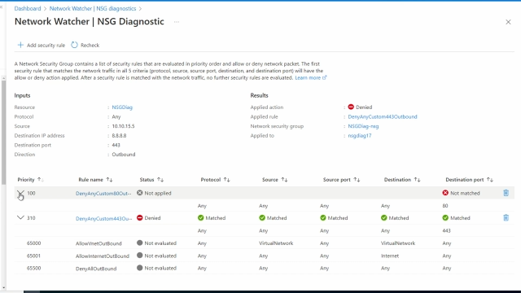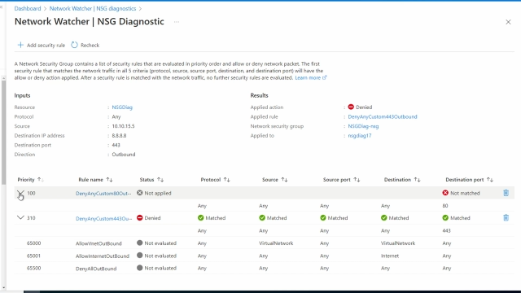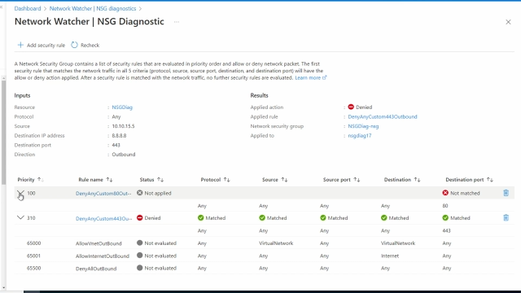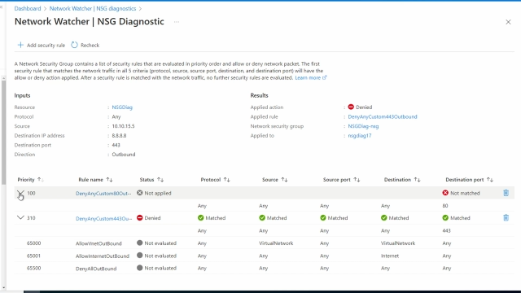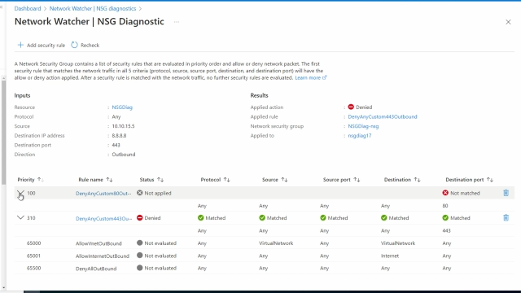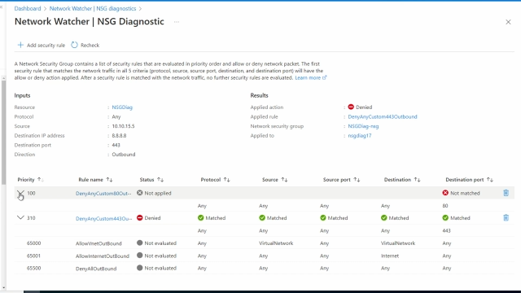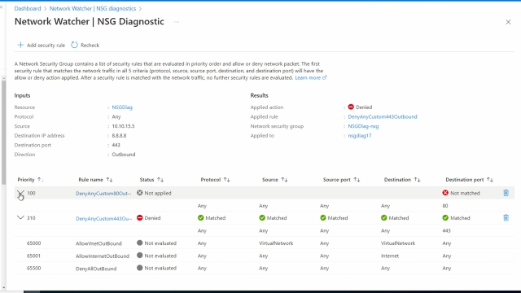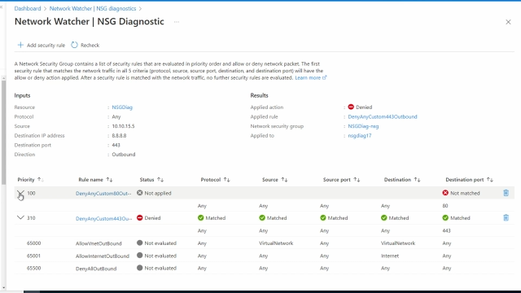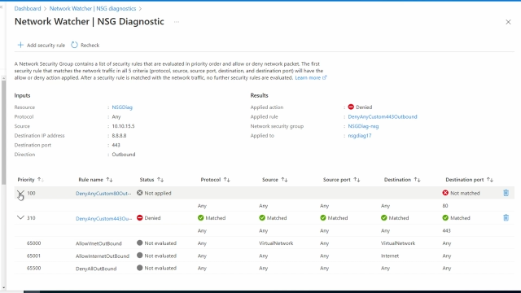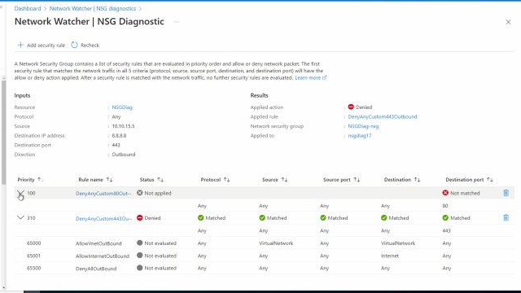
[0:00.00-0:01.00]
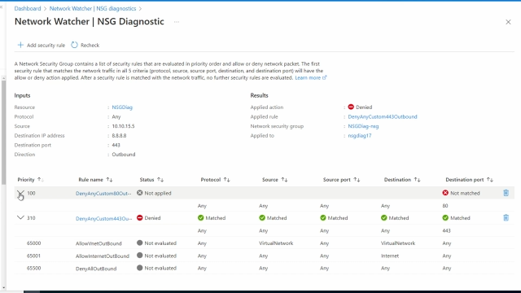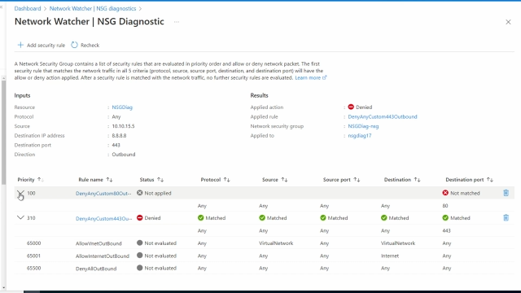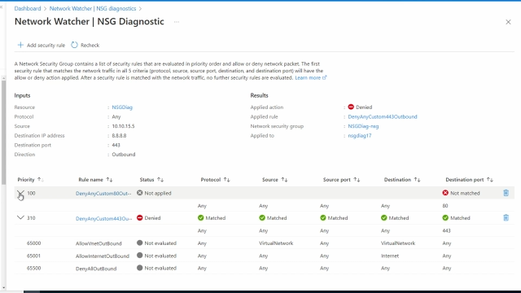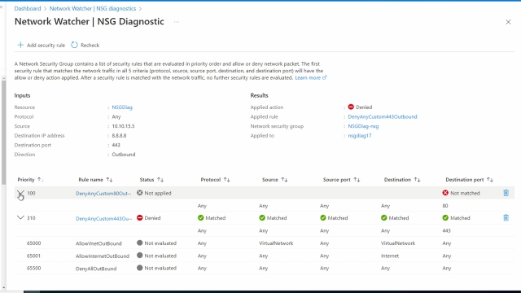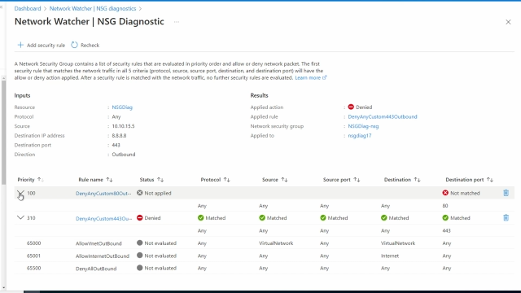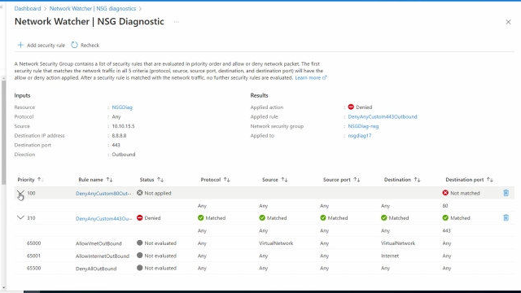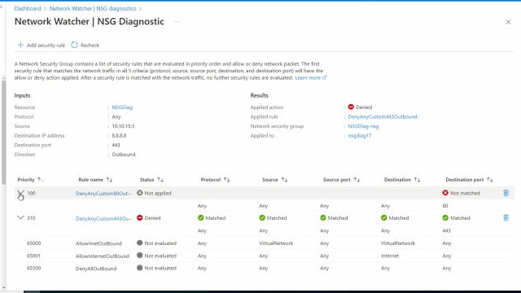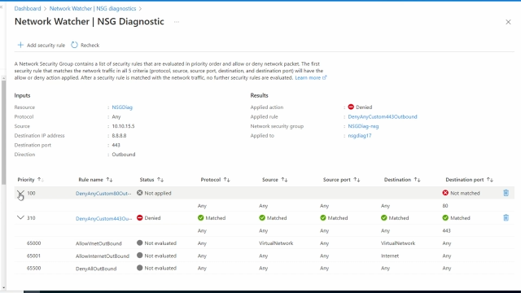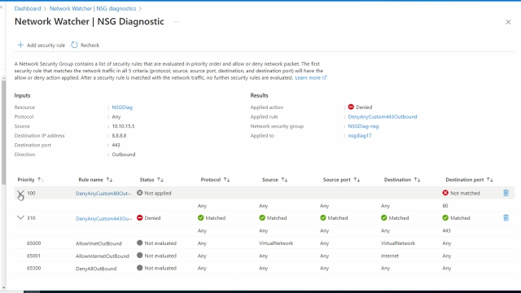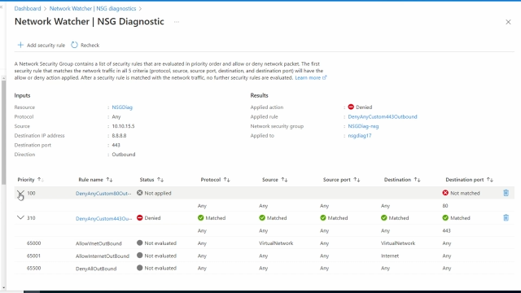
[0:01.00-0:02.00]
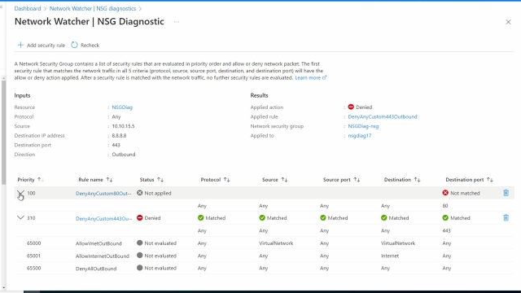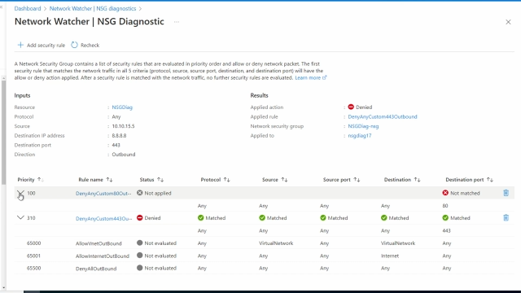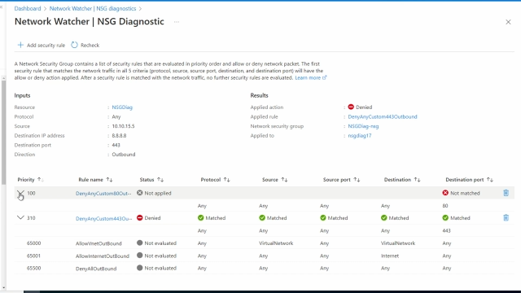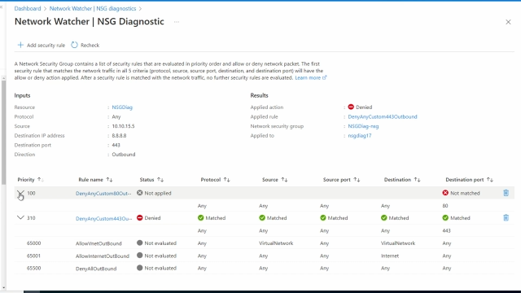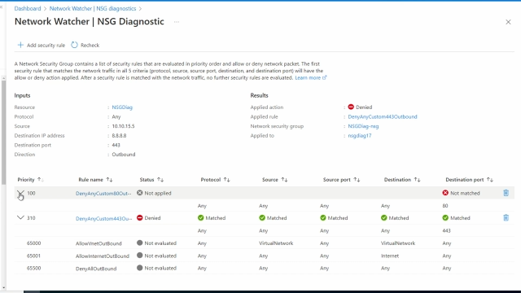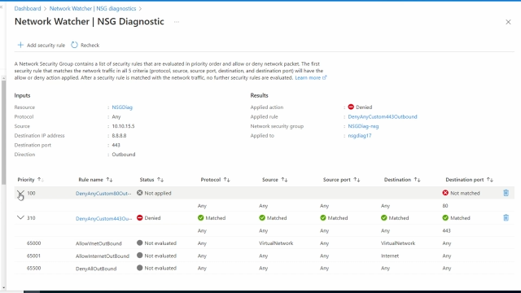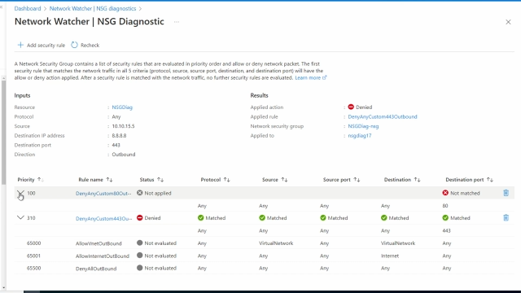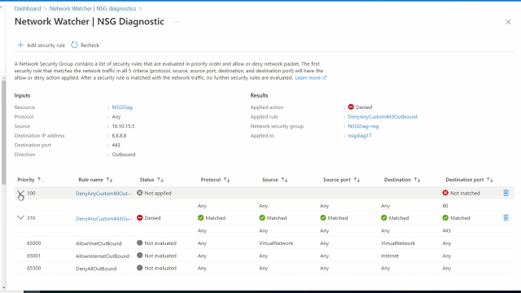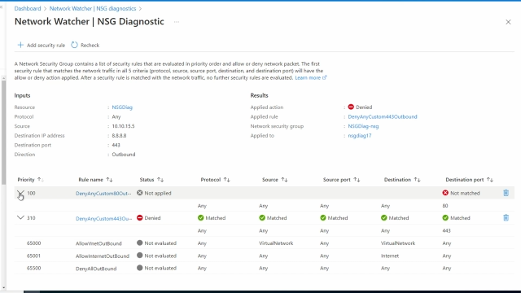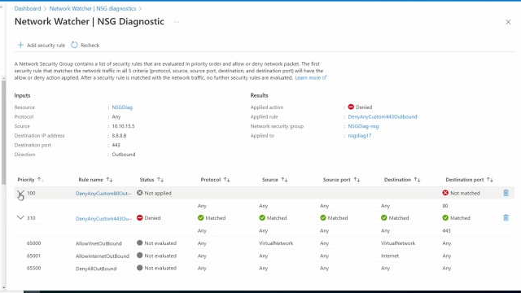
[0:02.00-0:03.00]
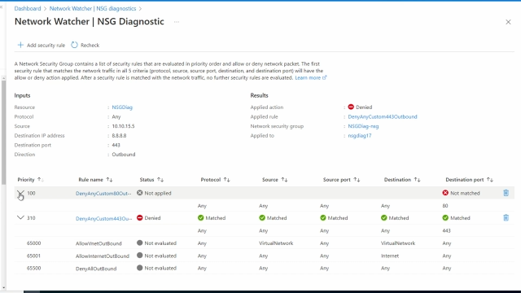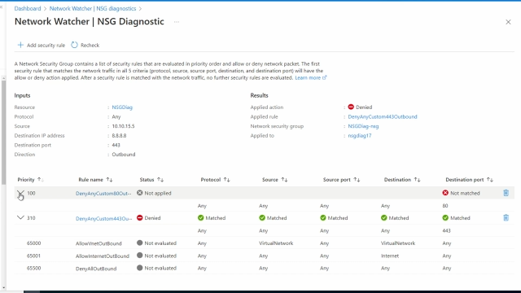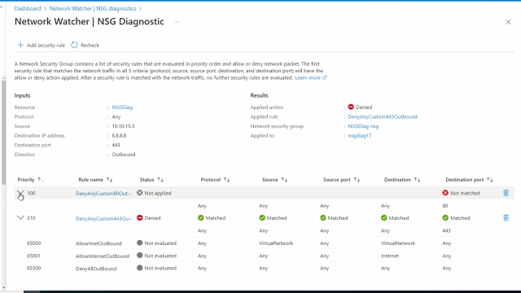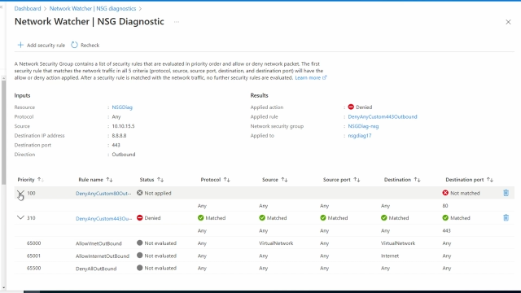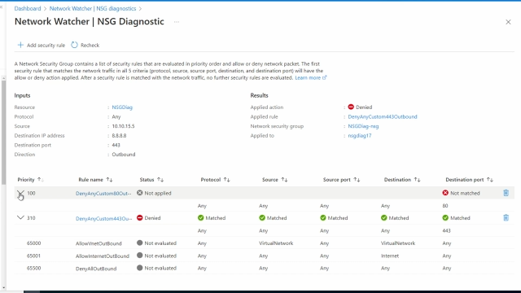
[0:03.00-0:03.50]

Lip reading: No face is visible, so there are no lips to read.